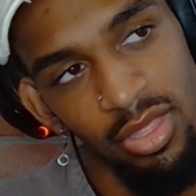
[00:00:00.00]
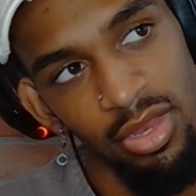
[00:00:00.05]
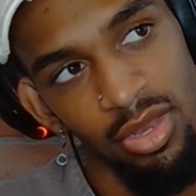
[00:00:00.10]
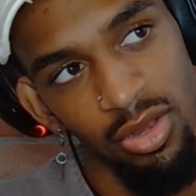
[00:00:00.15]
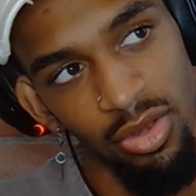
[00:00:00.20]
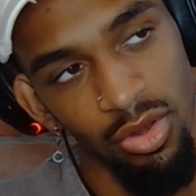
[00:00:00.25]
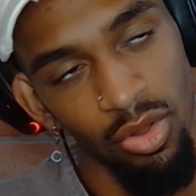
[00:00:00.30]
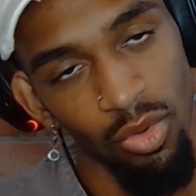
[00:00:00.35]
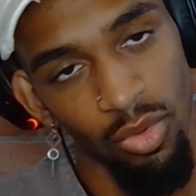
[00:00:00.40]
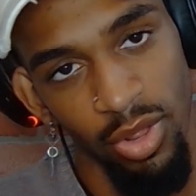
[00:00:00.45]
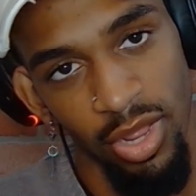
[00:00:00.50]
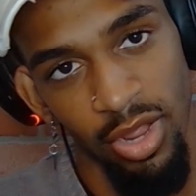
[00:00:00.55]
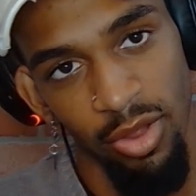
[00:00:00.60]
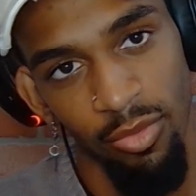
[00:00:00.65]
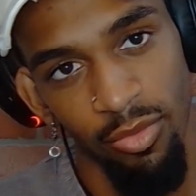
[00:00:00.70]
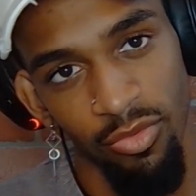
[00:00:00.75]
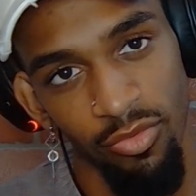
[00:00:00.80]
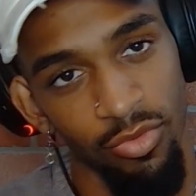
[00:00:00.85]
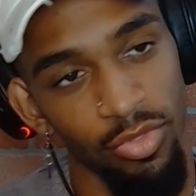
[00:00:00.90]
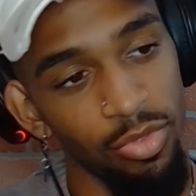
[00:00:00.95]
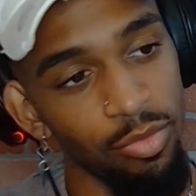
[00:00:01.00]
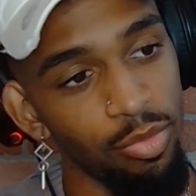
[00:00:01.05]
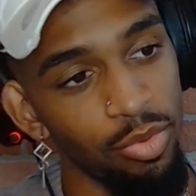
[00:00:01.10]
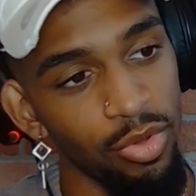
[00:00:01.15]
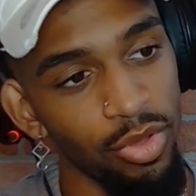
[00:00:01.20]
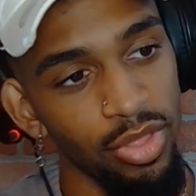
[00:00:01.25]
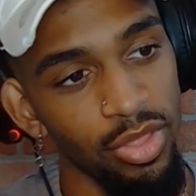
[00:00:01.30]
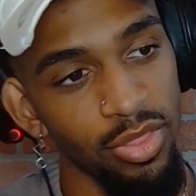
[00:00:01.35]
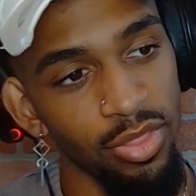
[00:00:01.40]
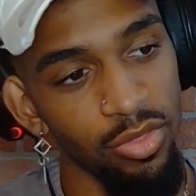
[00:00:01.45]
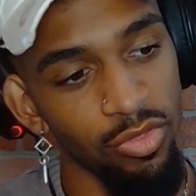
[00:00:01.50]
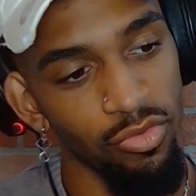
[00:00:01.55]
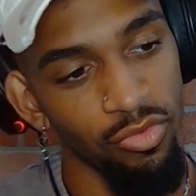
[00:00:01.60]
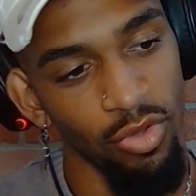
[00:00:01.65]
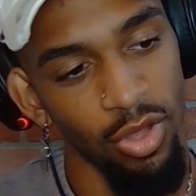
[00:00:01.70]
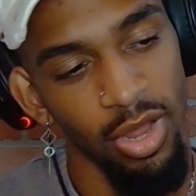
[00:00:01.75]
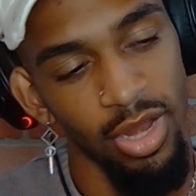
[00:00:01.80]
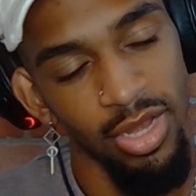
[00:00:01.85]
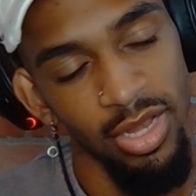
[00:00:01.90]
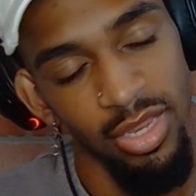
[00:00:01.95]
no care was really put into
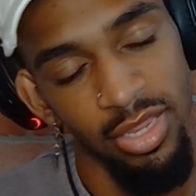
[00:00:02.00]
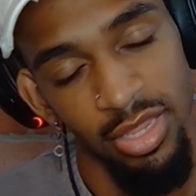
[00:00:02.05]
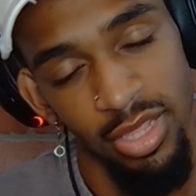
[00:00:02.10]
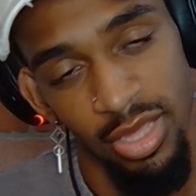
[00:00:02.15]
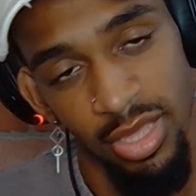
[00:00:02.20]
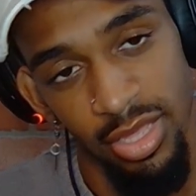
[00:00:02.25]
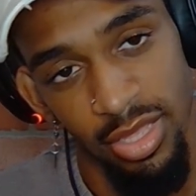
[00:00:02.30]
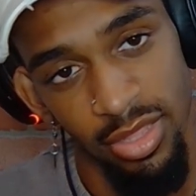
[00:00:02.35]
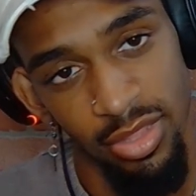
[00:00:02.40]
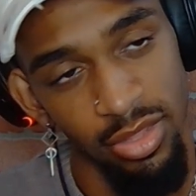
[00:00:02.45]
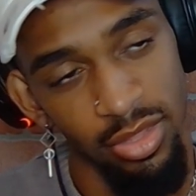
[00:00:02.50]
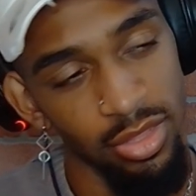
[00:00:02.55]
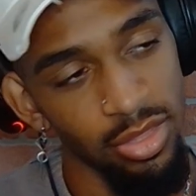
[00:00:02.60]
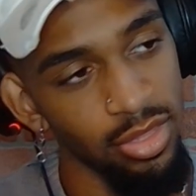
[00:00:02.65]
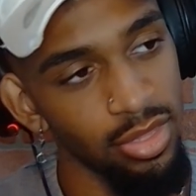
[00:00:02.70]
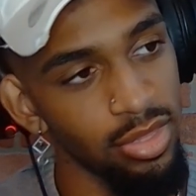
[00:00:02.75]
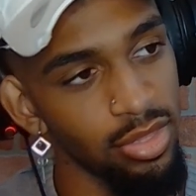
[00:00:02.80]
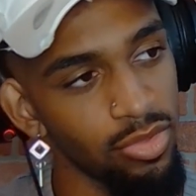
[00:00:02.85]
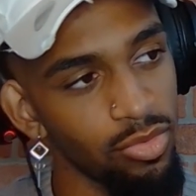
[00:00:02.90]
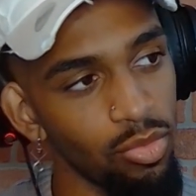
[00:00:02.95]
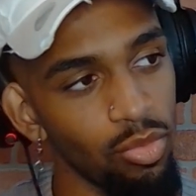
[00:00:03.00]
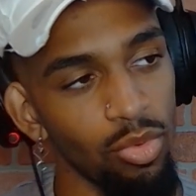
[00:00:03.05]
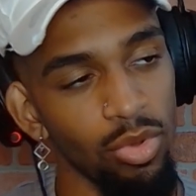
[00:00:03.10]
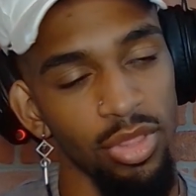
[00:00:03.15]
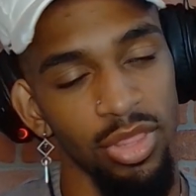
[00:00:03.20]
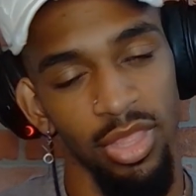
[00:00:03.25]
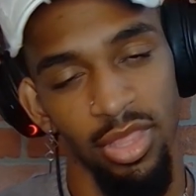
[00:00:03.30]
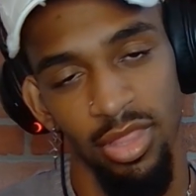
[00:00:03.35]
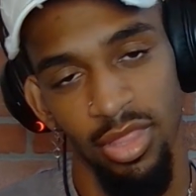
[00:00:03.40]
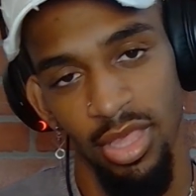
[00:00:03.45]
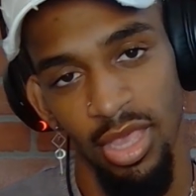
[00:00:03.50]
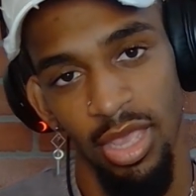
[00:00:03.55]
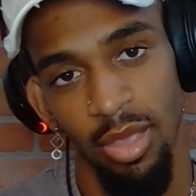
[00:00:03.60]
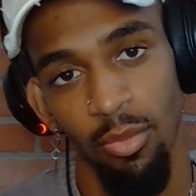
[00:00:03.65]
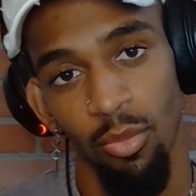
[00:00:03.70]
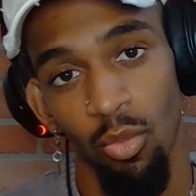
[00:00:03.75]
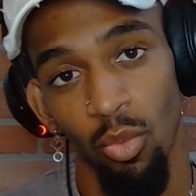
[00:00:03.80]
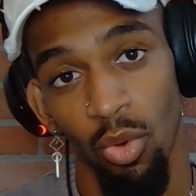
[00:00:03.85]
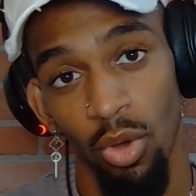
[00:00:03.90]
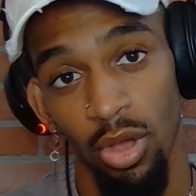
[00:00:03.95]
trying to change what this
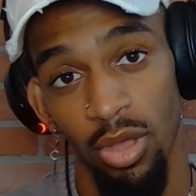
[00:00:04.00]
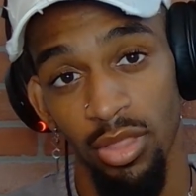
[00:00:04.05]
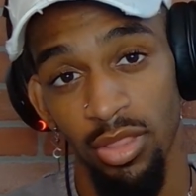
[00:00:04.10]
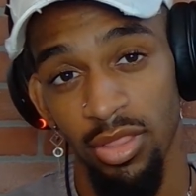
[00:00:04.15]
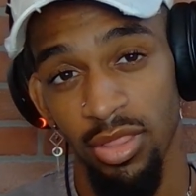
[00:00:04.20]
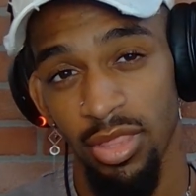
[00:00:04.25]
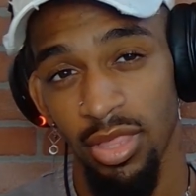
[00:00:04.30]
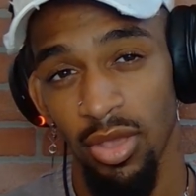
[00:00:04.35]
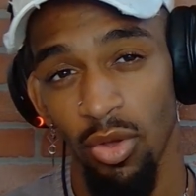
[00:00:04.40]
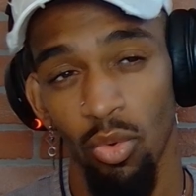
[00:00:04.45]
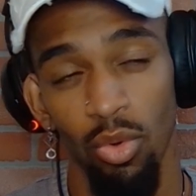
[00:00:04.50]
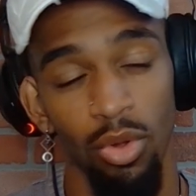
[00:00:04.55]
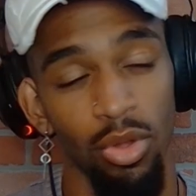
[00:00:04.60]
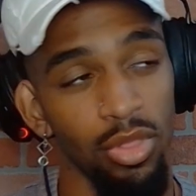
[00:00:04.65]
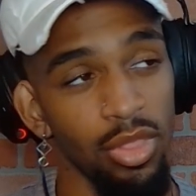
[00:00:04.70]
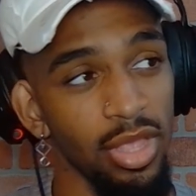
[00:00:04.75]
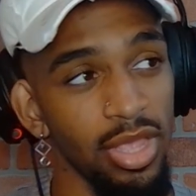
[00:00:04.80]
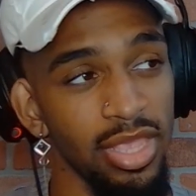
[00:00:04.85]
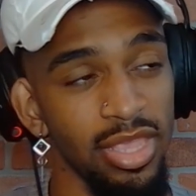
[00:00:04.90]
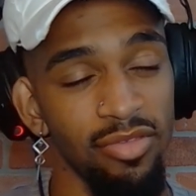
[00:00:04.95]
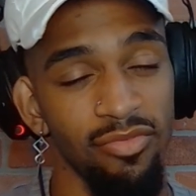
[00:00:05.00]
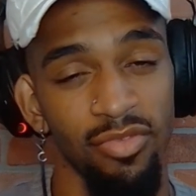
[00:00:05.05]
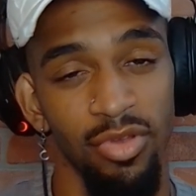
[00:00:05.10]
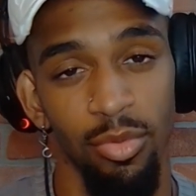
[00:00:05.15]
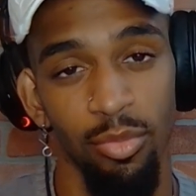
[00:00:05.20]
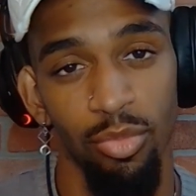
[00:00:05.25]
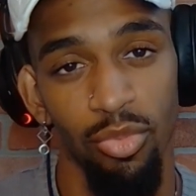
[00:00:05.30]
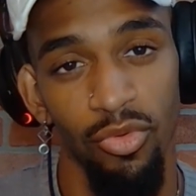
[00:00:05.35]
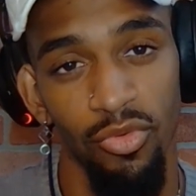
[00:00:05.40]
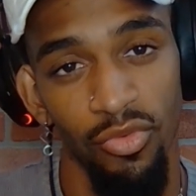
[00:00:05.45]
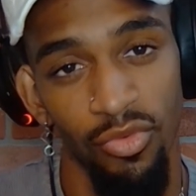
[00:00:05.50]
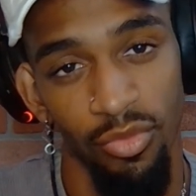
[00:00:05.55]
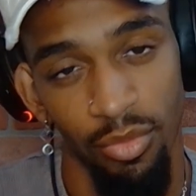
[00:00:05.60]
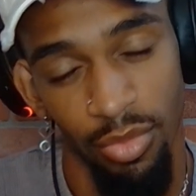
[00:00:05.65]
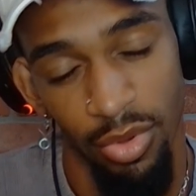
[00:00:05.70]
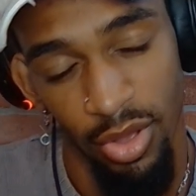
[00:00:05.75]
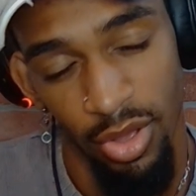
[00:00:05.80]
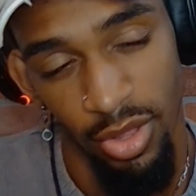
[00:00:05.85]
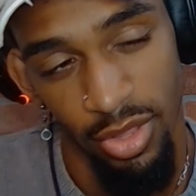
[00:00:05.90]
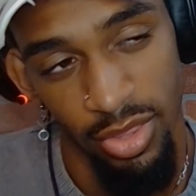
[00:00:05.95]
game was, or like even improve
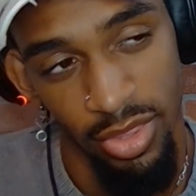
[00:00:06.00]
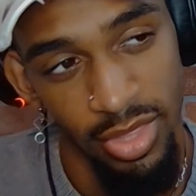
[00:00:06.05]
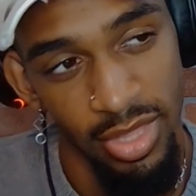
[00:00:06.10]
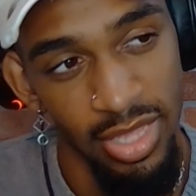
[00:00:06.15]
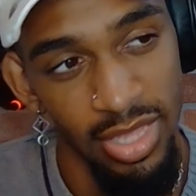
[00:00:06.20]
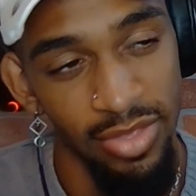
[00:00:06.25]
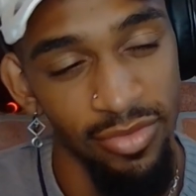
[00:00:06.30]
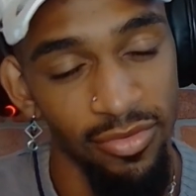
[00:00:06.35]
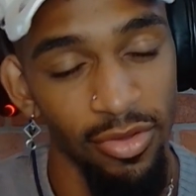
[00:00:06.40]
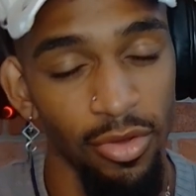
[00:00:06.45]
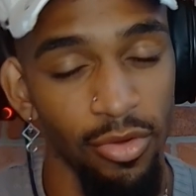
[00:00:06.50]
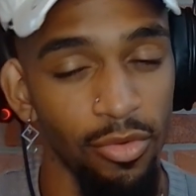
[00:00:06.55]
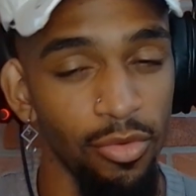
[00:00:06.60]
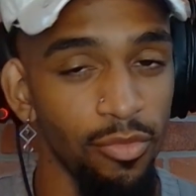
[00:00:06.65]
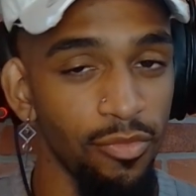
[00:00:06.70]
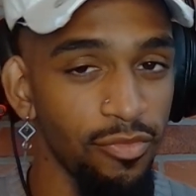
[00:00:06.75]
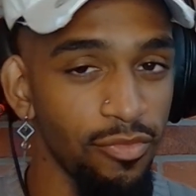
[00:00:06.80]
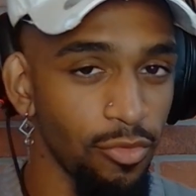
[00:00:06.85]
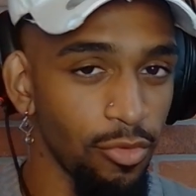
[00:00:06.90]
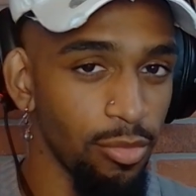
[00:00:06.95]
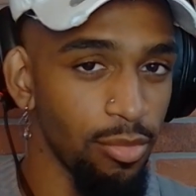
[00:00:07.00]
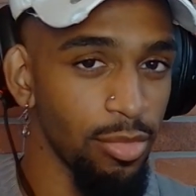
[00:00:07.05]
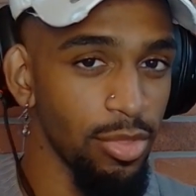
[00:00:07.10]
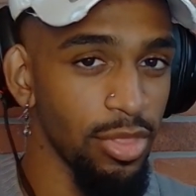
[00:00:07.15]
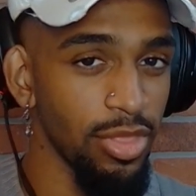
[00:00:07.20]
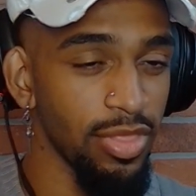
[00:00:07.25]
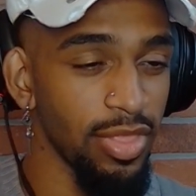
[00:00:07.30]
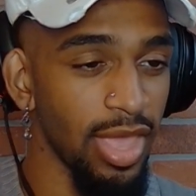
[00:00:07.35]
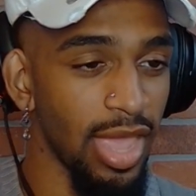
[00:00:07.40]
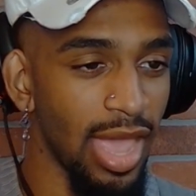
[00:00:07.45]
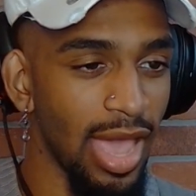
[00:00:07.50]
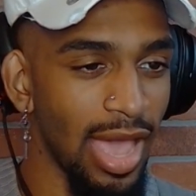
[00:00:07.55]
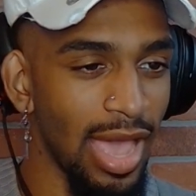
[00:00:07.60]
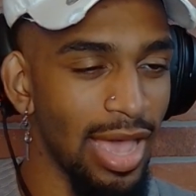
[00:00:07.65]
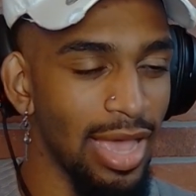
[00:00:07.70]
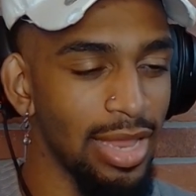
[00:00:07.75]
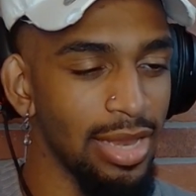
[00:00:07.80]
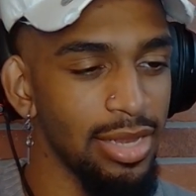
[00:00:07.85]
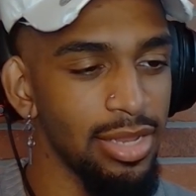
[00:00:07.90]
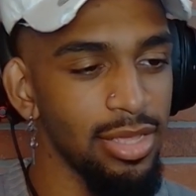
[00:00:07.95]
upon the formula they
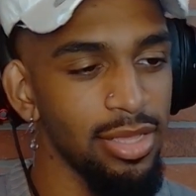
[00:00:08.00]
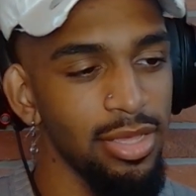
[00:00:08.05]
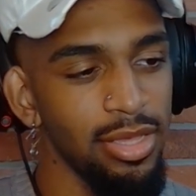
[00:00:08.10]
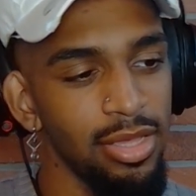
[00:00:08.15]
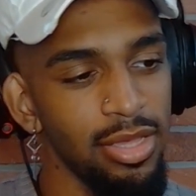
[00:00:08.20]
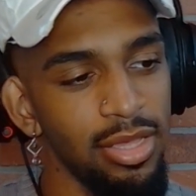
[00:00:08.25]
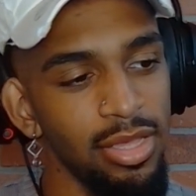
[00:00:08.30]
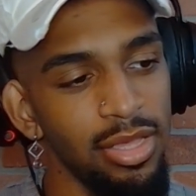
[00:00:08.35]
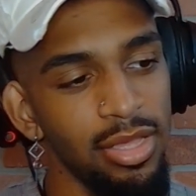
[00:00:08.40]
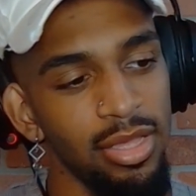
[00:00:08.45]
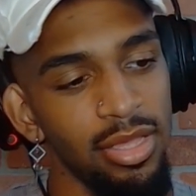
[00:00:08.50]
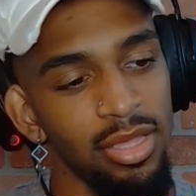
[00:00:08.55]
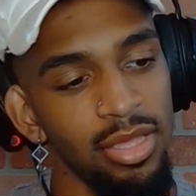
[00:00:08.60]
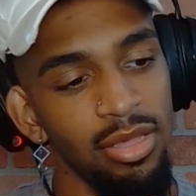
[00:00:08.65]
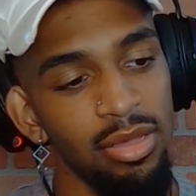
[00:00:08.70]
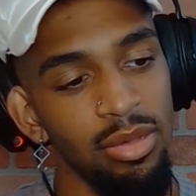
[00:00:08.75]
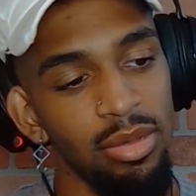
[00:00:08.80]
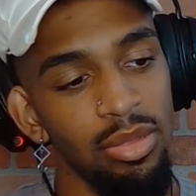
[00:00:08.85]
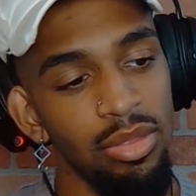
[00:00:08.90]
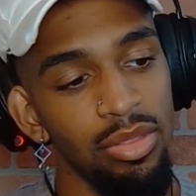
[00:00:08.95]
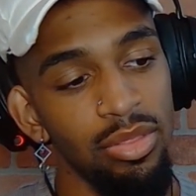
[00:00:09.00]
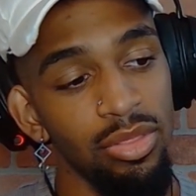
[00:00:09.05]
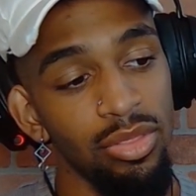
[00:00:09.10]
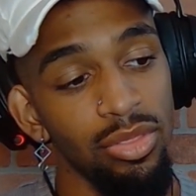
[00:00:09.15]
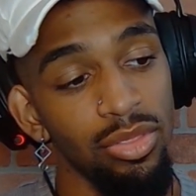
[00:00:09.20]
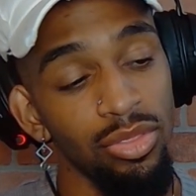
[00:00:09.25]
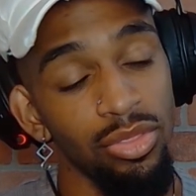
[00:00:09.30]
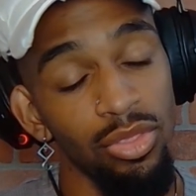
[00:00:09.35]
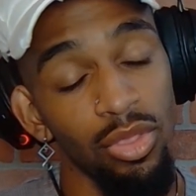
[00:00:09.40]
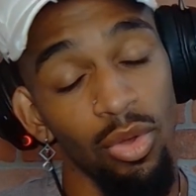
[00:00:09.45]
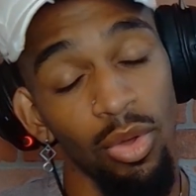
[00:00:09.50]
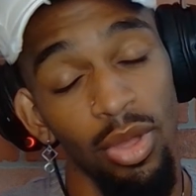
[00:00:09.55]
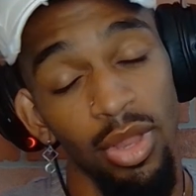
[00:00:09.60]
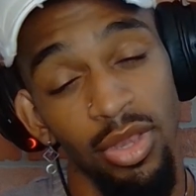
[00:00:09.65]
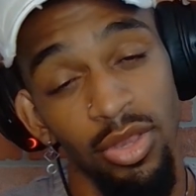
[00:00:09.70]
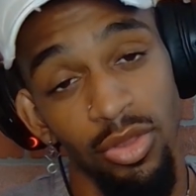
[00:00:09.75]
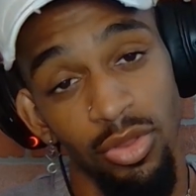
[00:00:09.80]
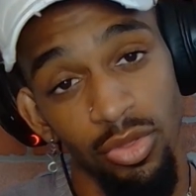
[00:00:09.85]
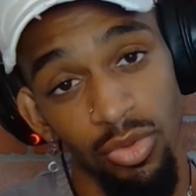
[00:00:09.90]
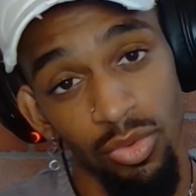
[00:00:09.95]
had. Though I
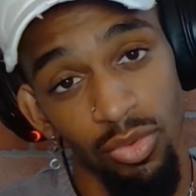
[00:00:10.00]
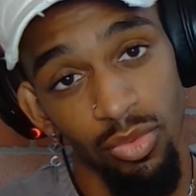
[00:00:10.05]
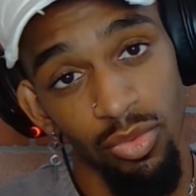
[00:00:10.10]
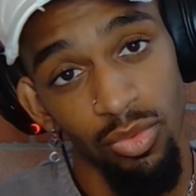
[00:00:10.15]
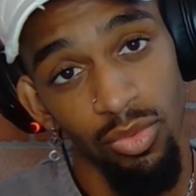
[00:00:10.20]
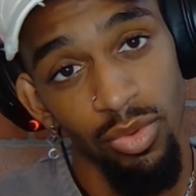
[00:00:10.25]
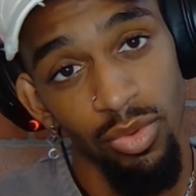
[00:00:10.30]
do